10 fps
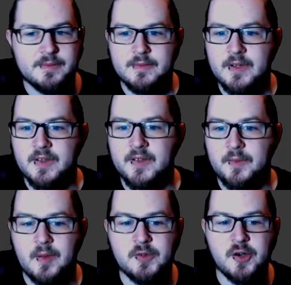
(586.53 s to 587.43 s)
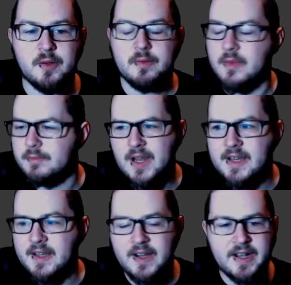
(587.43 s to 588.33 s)
Because I'm sure plenty
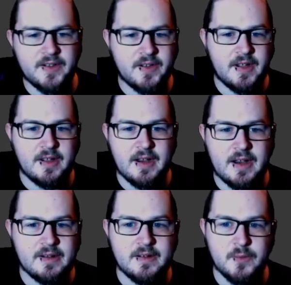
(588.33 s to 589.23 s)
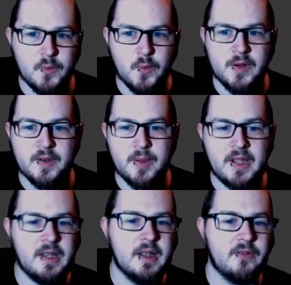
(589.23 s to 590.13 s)
of the lads want to
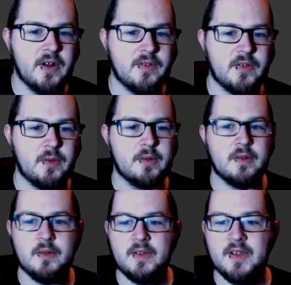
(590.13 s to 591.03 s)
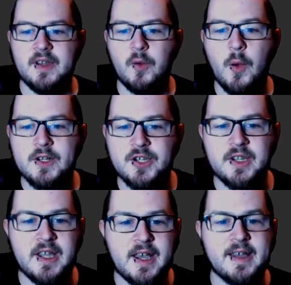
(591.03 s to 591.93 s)
be involved, sitting there watching
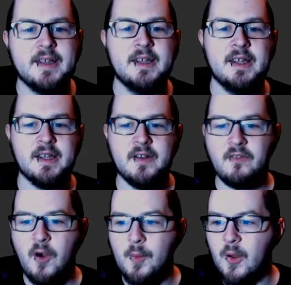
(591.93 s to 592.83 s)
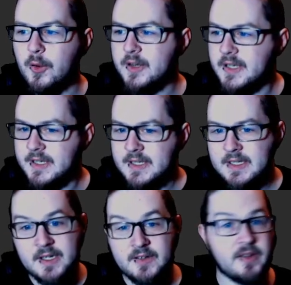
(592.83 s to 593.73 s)
the Formula 1.
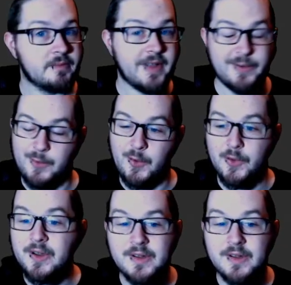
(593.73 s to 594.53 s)
I know I would.